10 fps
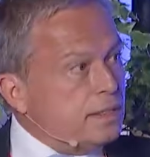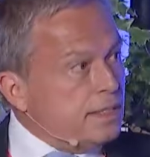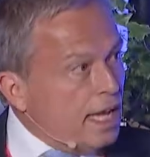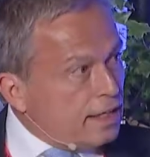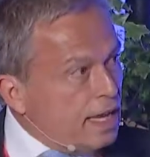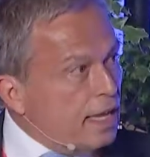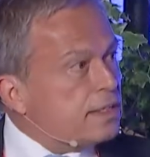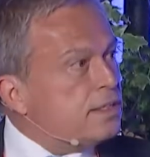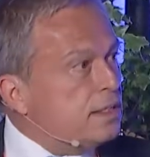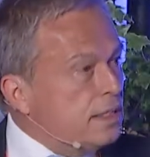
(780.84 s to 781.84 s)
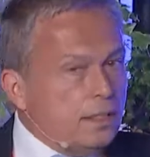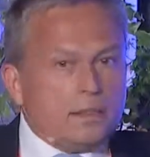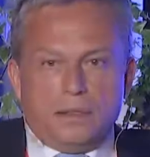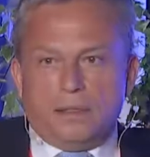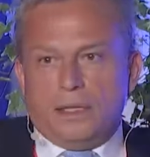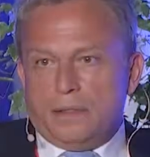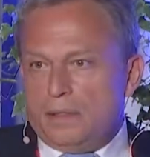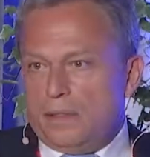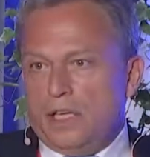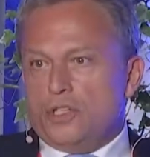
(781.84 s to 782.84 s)
STACNACs and that
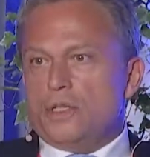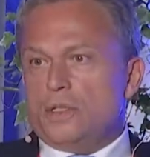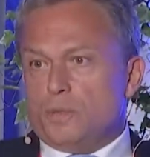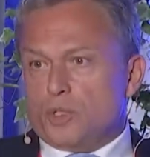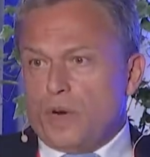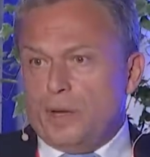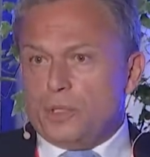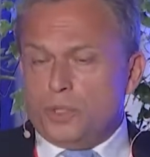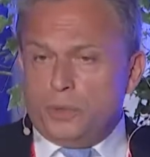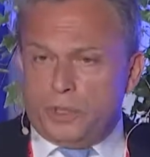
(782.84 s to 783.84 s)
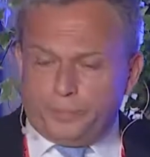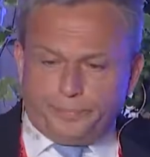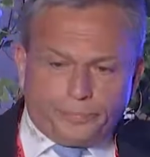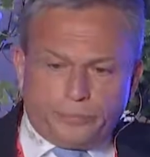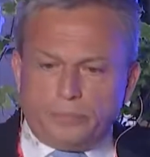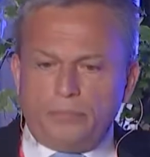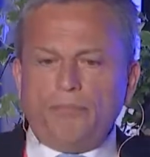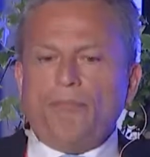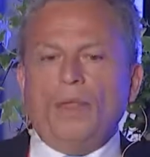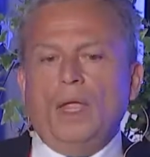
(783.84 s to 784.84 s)
the nations subscribe to
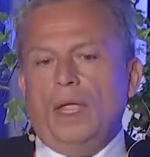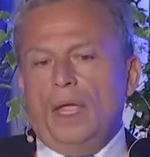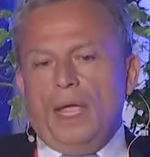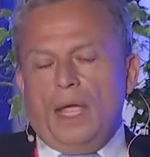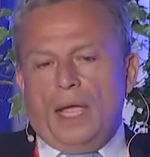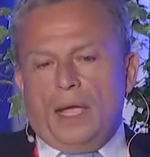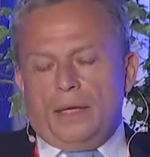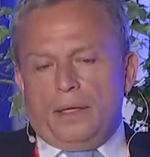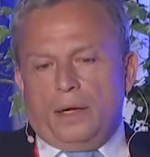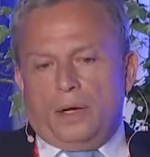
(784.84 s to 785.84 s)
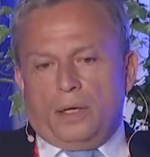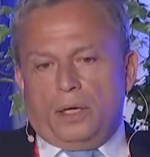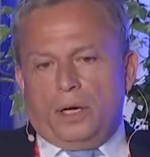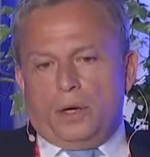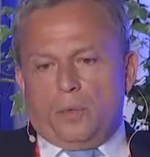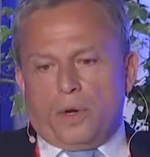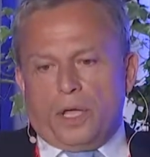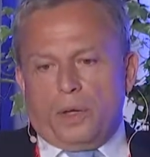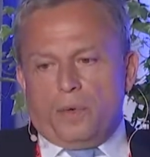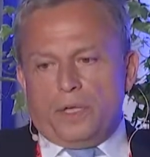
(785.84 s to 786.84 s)
and are
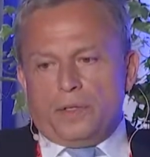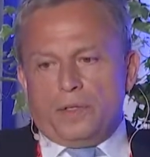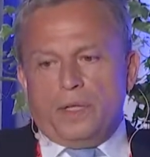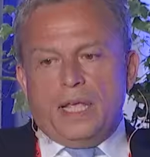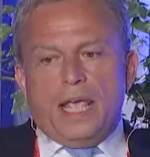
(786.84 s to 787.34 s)
working with.